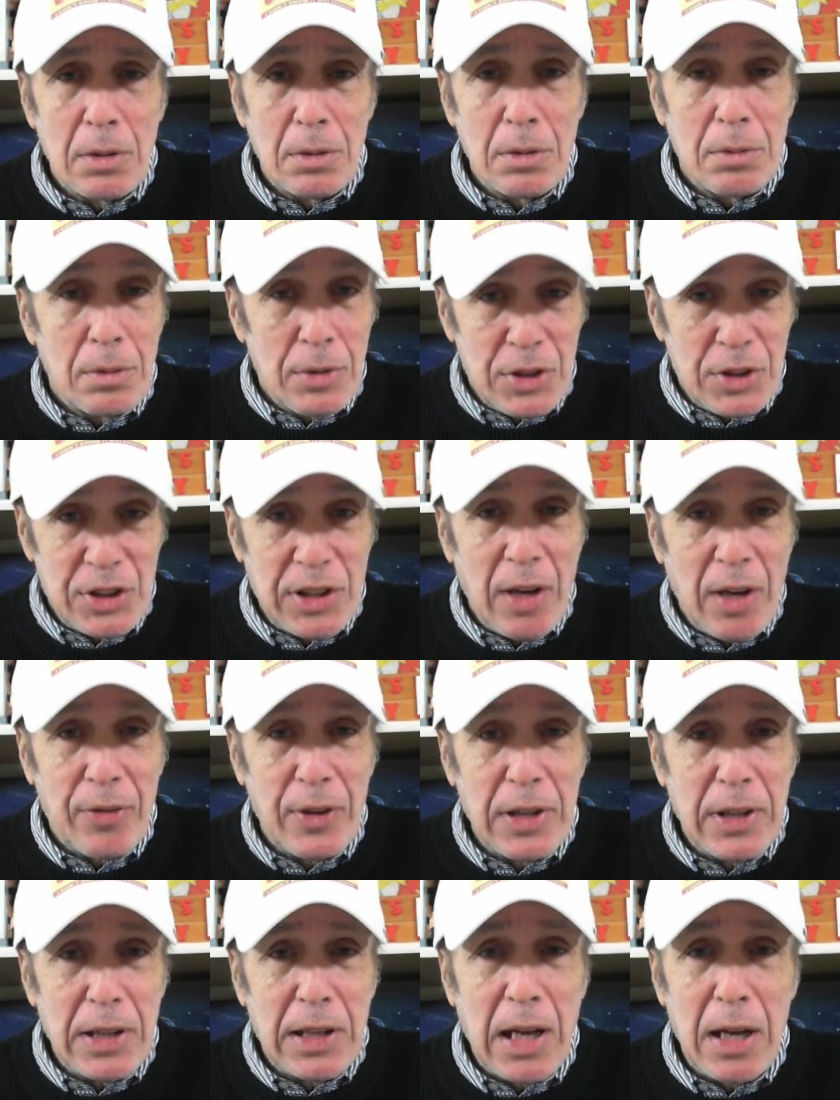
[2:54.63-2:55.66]

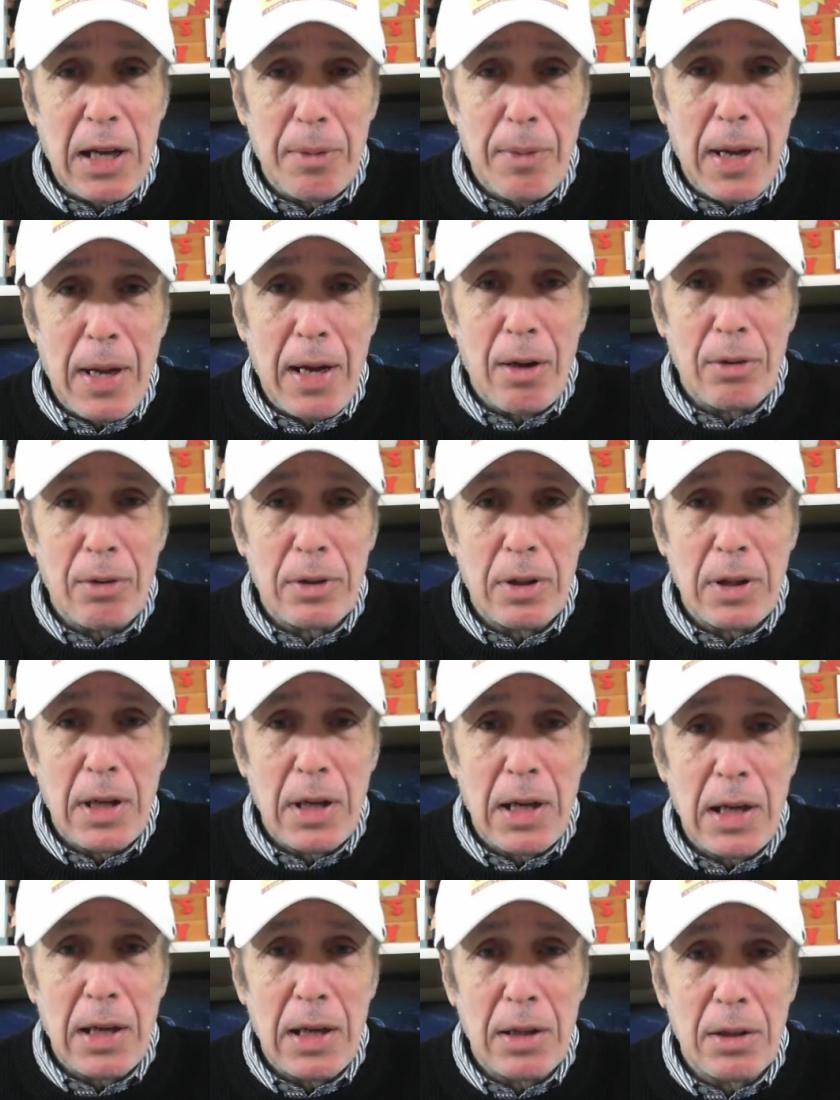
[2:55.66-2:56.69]
Stephanie came out,
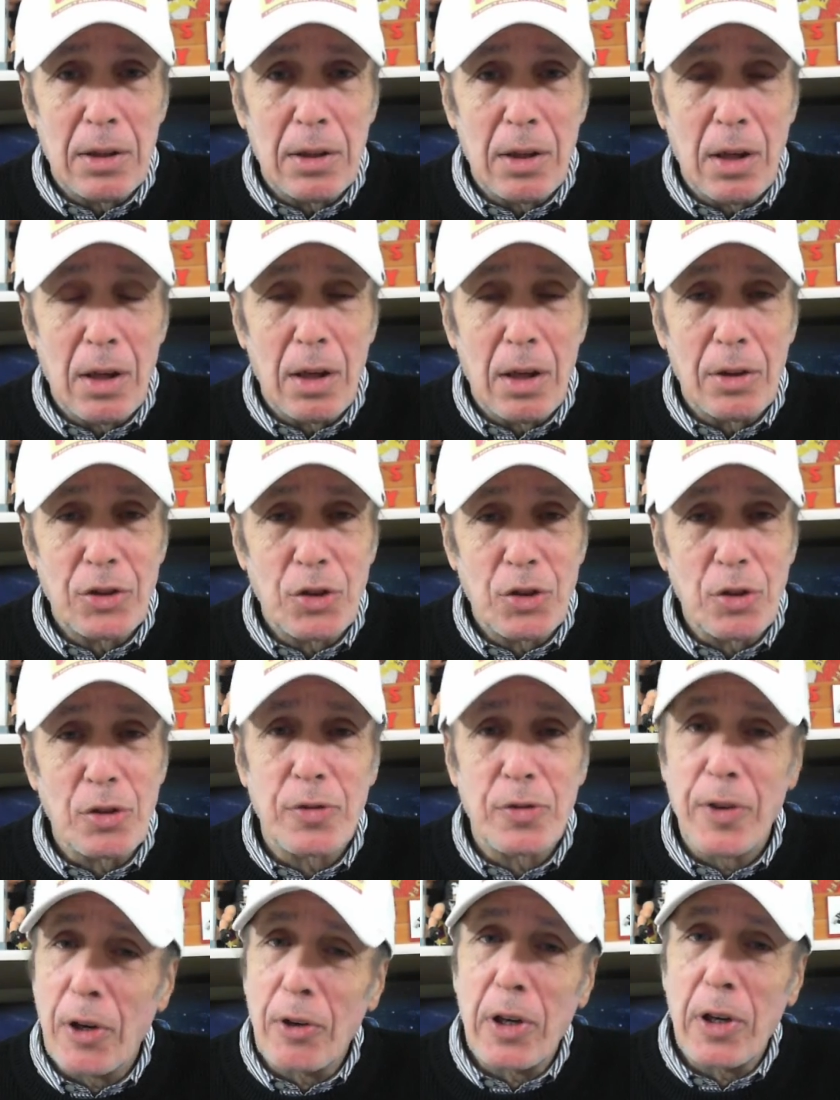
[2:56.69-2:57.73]
and she was
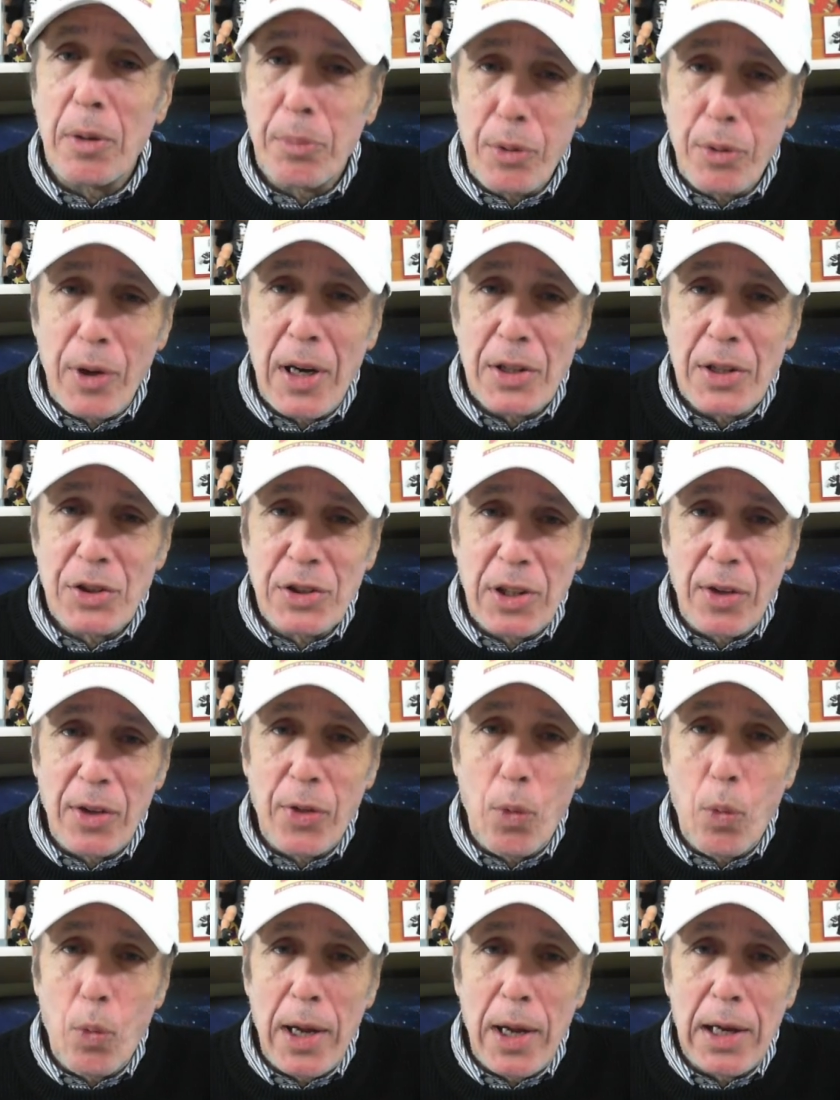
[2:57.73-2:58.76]
very impressed at the
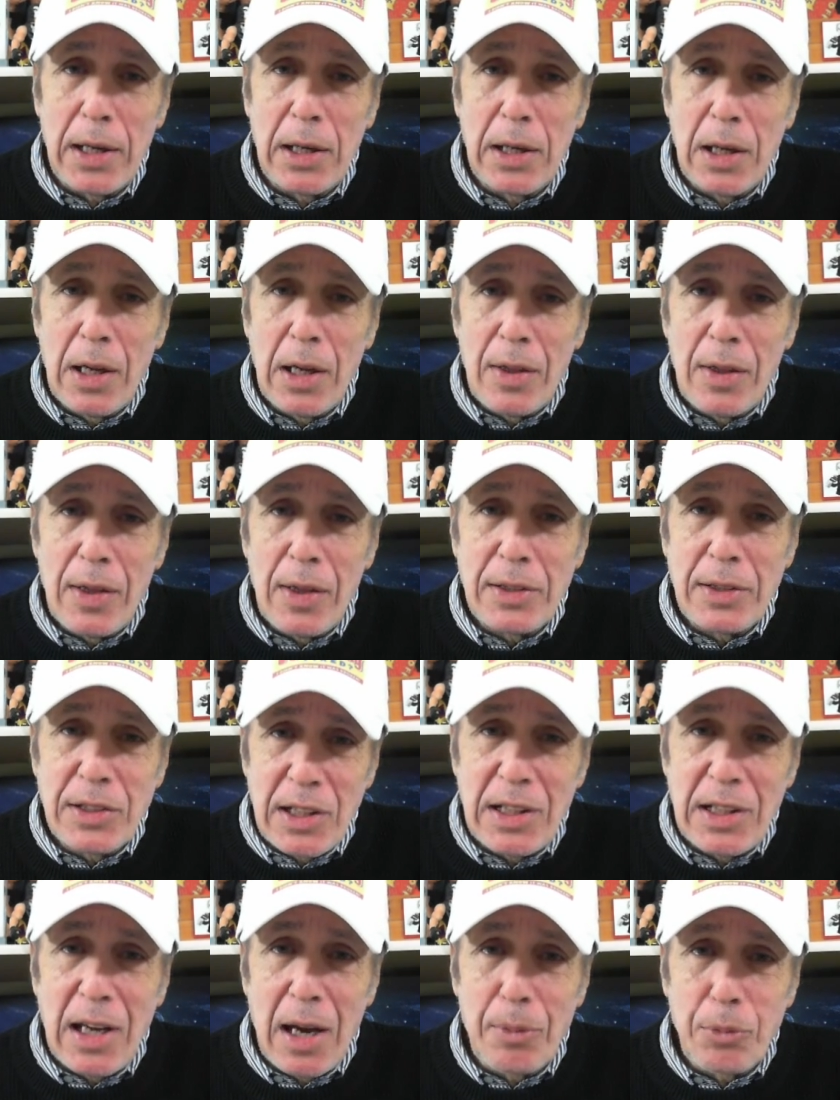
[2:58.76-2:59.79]
way that
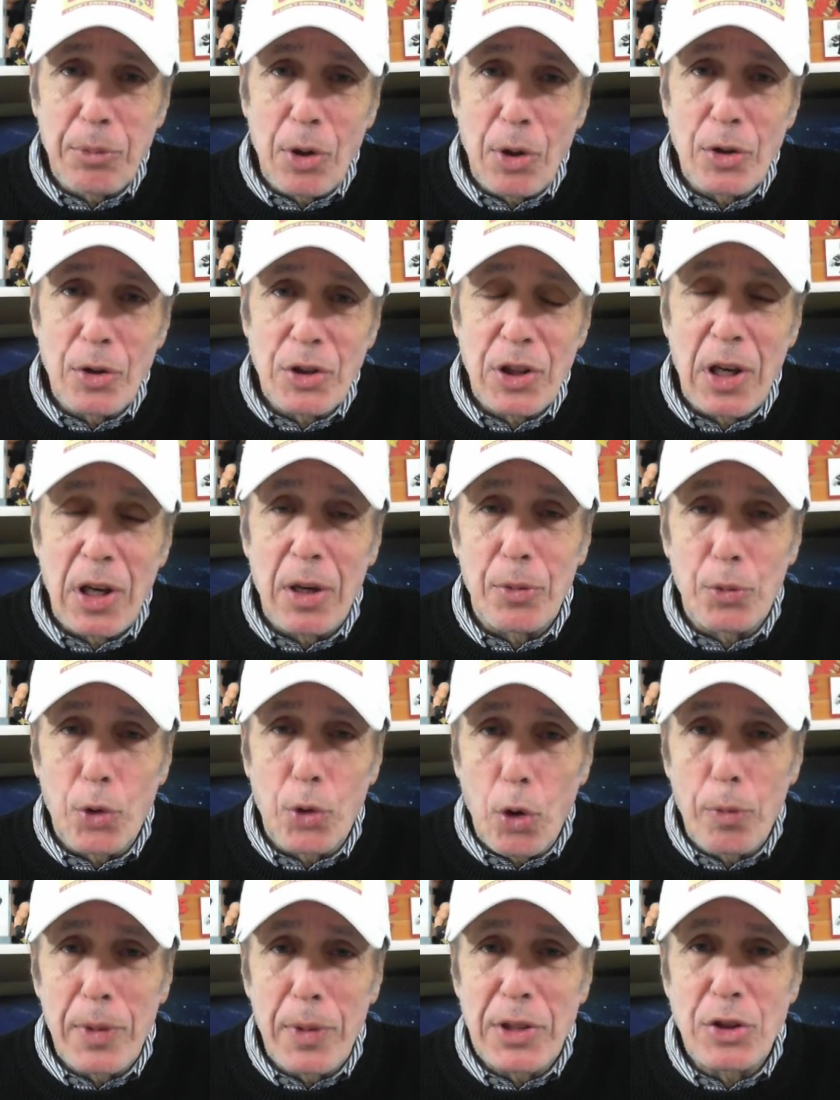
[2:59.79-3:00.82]
Dean Ambrose and
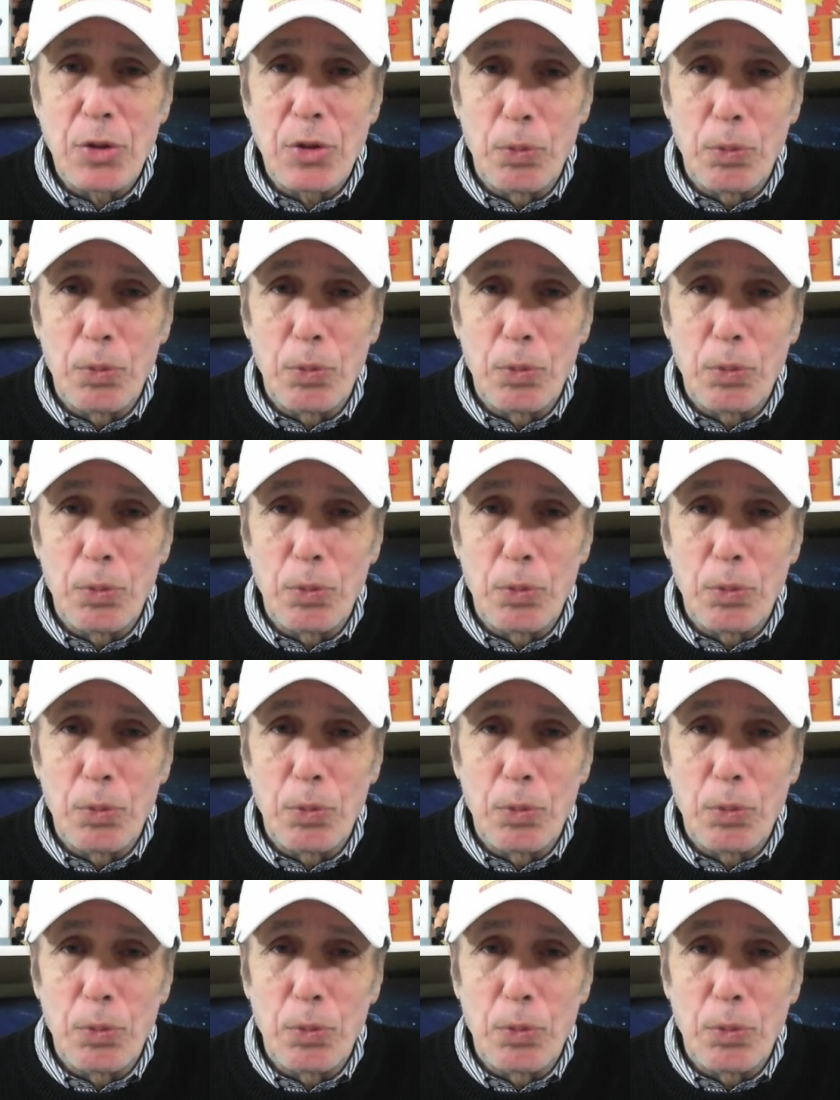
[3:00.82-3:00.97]
Roman